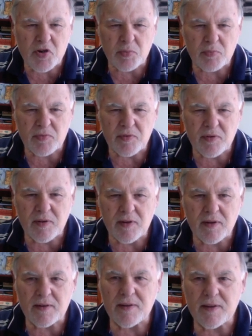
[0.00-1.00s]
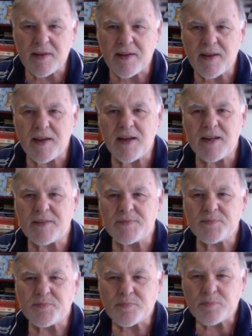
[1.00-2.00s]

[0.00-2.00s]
Move doesn't hurt you much, but it doesn't help either.